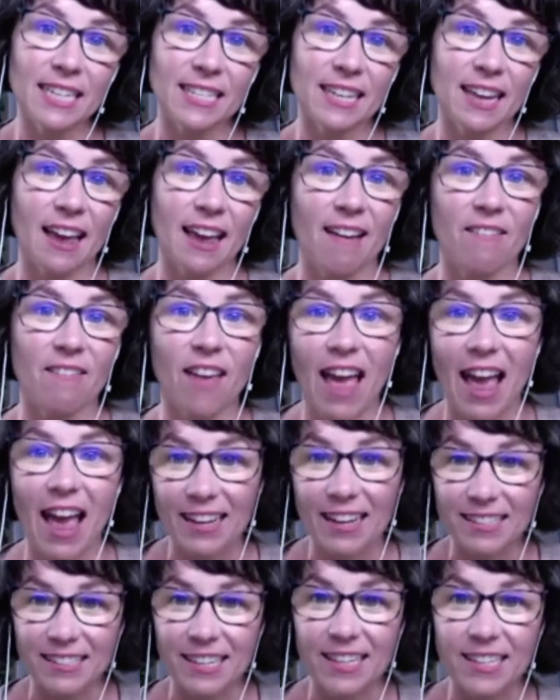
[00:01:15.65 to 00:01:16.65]
to have
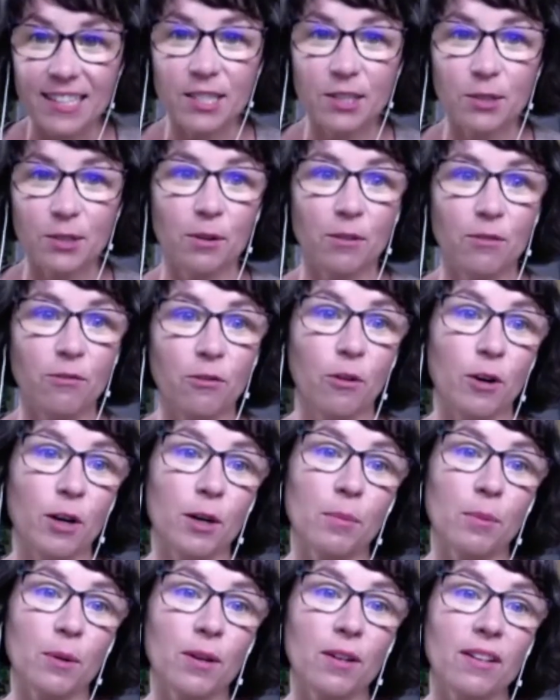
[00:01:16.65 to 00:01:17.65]
access to
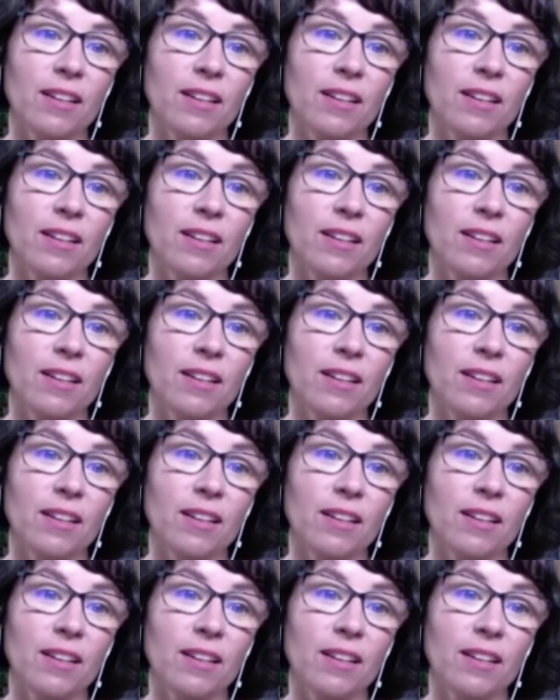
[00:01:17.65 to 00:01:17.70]
affordable,